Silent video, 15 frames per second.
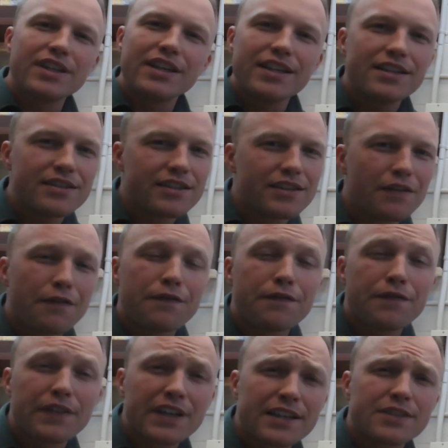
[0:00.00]
easy to
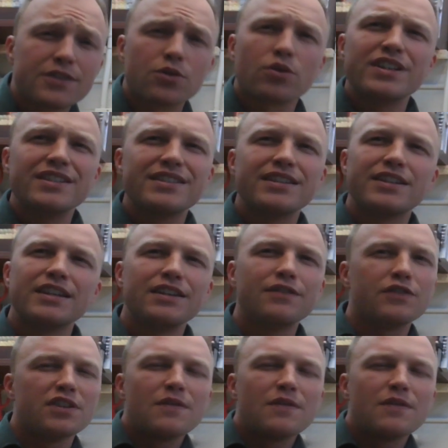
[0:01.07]
fix, or easy to even